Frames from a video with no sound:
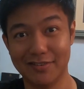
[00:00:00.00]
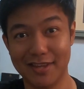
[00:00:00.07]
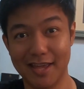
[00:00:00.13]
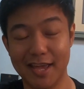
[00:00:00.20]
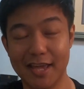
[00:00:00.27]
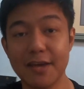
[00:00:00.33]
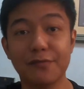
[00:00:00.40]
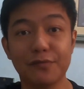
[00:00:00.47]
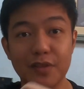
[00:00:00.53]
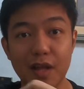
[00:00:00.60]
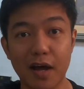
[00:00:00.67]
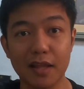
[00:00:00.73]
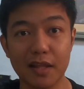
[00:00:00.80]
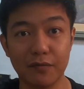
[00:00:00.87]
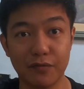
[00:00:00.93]
Okay, if
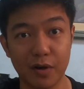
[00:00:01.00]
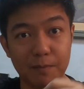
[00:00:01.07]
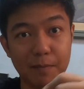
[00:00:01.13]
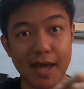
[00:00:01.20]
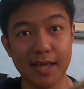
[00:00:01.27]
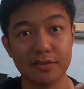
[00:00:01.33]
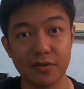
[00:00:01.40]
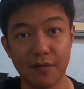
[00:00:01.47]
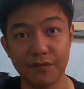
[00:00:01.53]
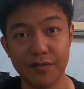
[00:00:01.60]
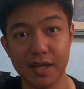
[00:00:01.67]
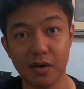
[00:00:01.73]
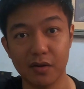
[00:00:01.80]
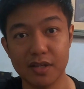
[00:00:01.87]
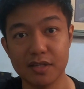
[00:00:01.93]
not, if you're buying
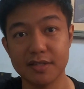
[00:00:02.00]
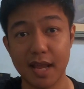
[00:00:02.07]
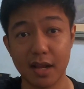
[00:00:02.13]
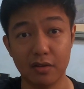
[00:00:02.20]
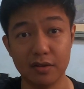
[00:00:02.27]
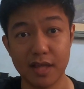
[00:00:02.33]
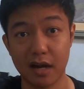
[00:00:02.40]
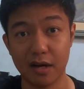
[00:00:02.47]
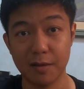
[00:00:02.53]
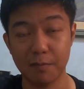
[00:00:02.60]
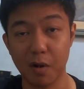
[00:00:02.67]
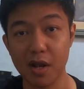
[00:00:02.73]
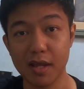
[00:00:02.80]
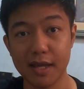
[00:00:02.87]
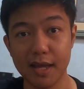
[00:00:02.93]
something on the secondary
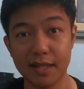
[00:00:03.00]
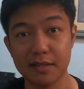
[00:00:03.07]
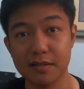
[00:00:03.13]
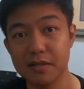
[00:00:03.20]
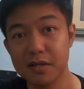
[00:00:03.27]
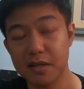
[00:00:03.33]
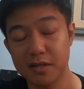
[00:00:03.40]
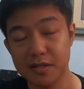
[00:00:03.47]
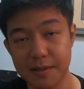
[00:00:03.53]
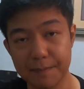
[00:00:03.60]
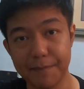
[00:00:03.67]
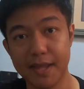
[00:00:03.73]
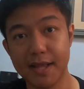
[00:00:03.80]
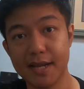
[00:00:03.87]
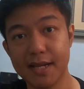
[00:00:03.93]
market,
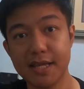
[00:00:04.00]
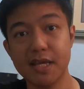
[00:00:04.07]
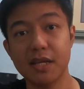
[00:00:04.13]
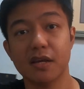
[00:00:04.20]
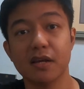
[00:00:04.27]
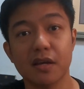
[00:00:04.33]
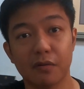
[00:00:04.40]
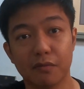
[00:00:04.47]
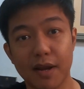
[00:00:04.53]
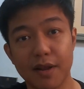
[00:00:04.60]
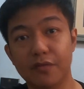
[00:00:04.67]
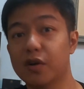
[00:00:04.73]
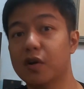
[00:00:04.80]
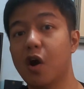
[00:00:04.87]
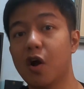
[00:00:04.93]
typically ready
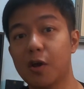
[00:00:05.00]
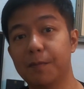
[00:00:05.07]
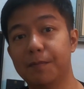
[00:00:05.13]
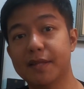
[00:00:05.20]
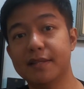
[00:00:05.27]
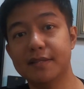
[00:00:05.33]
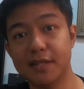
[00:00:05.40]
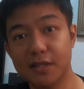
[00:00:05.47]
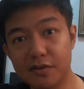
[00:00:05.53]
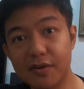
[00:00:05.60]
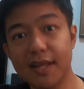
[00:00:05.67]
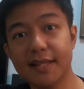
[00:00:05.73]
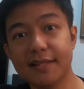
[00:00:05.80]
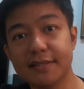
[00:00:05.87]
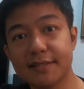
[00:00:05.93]
for occupancy
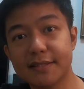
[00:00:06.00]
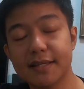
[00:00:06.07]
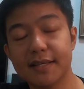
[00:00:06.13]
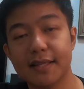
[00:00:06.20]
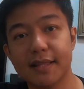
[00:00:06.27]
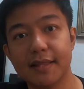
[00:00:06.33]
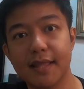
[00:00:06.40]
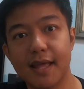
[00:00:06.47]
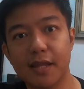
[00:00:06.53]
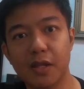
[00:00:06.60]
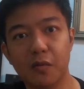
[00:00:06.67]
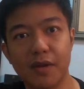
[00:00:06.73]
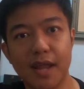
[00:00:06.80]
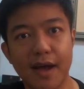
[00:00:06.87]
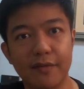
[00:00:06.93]
units, then
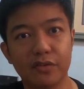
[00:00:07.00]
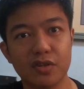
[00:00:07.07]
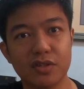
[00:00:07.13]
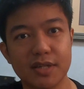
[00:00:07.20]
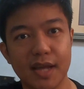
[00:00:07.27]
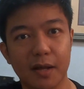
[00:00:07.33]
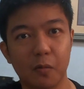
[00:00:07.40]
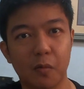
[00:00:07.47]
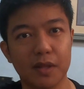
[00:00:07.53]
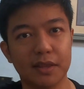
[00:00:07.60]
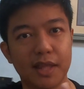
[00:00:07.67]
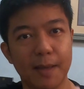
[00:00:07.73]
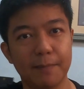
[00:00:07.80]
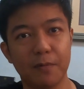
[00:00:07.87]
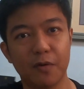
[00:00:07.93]
you would have to check what
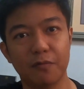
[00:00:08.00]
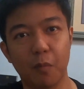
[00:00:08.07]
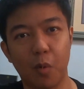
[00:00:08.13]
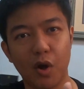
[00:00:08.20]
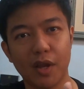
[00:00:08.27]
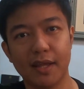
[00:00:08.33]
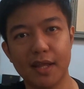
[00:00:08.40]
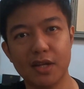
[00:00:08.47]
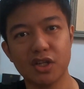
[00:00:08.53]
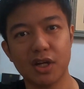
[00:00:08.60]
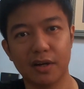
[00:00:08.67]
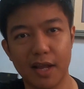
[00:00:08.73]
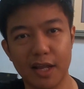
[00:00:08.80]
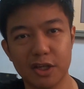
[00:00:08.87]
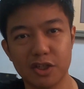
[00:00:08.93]
type of mortgage
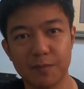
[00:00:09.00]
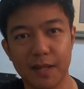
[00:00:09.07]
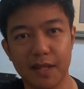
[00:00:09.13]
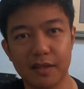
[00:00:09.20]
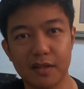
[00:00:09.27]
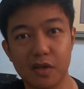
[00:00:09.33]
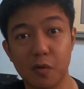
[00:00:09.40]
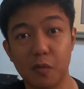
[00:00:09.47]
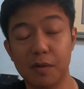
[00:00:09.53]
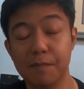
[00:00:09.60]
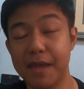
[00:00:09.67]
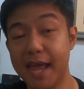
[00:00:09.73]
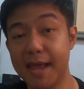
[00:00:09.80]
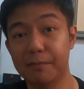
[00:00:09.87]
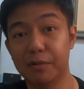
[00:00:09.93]
arrangement you will
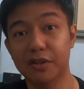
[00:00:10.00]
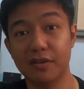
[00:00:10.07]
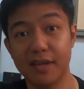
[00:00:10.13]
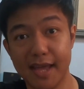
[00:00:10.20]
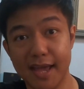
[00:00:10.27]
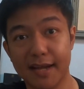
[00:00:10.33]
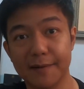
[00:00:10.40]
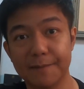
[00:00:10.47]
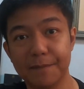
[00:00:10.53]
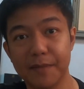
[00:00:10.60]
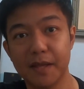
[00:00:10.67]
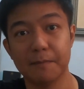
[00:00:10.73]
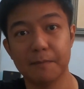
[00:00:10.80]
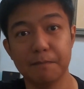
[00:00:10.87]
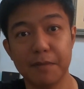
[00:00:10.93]
be able to get
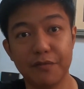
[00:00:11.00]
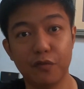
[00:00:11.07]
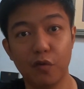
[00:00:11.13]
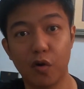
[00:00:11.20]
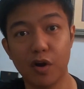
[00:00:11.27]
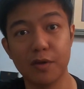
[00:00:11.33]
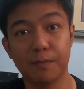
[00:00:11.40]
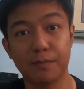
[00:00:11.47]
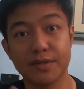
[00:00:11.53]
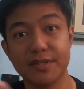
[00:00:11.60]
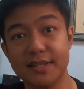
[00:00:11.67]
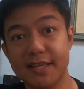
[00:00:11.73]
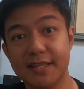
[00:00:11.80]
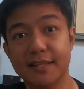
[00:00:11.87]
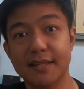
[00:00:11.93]
before you
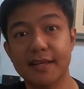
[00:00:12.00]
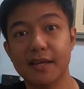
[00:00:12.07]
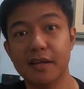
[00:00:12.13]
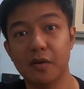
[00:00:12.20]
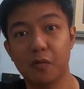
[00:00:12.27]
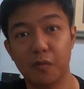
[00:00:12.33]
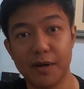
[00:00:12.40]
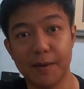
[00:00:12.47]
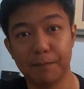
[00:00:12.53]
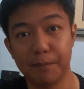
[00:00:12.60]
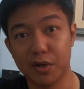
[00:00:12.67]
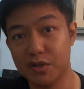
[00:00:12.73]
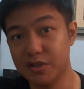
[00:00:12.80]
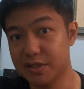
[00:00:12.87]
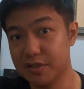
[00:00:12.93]
proceed with the
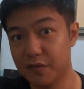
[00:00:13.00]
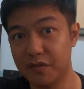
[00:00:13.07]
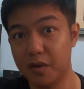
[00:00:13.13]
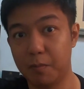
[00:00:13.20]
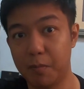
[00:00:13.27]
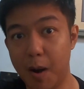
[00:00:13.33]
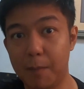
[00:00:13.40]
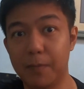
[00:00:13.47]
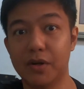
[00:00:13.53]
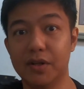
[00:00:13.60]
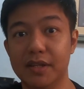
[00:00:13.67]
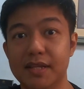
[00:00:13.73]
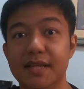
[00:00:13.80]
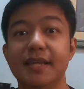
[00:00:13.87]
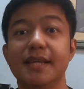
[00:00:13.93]
purchase of the
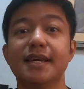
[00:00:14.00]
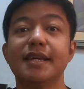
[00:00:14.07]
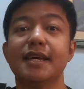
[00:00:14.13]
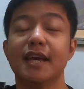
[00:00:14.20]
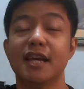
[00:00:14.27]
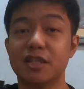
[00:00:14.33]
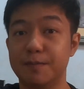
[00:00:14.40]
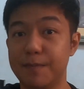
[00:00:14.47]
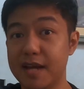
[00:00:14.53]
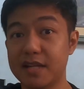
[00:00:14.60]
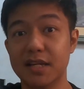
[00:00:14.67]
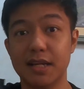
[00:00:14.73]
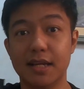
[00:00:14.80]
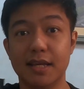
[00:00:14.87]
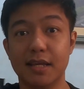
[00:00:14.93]
property,
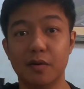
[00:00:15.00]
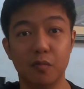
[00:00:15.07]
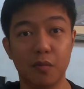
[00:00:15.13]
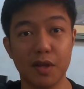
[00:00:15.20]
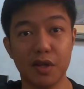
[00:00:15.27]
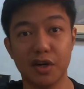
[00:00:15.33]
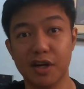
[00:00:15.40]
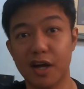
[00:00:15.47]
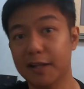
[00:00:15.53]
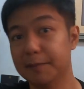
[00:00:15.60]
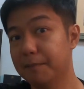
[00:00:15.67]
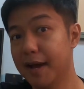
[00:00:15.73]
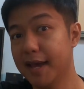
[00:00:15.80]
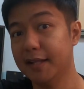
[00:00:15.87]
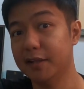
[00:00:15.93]
especially when you're
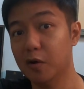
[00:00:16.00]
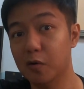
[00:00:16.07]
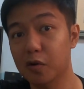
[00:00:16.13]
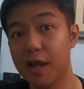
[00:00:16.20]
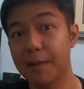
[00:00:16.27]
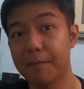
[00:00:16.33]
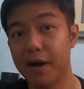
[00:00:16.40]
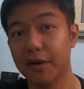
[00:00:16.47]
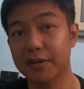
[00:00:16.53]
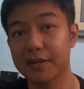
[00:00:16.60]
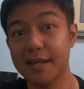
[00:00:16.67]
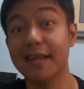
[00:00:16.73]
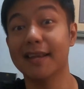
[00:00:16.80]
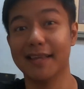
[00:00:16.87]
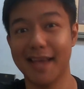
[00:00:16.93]
not buying the whole amount
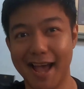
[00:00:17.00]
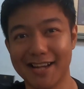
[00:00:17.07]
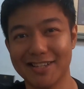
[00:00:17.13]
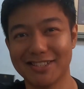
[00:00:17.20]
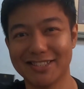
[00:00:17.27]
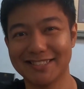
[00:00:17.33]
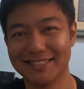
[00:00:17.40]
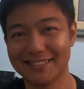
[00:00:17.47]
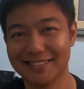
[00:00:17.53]
in cash.